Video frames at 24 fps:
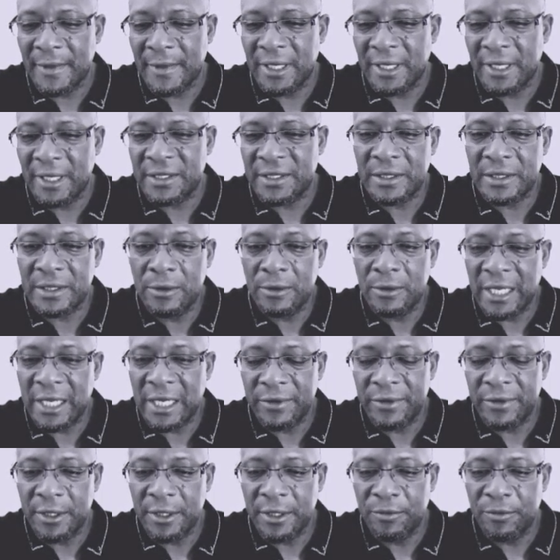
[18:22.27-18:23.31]
And still
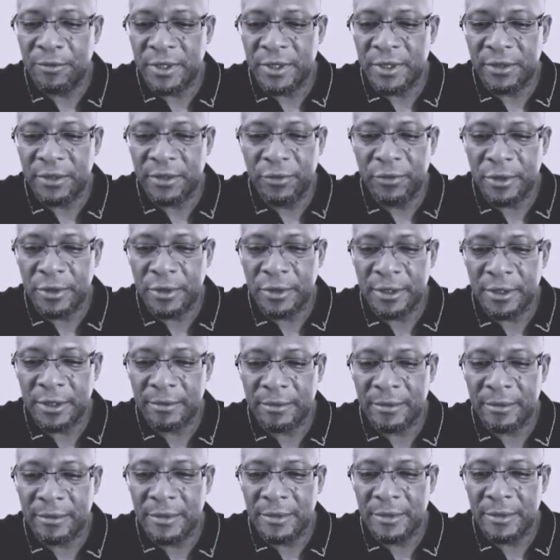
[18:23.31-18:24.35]
carried on with the rook,
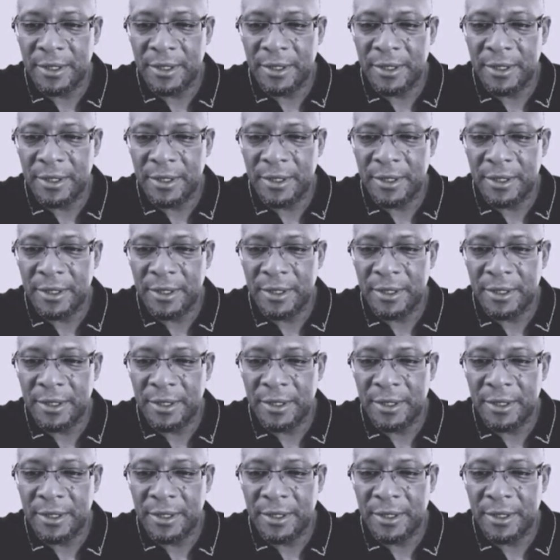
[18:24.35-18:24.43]
you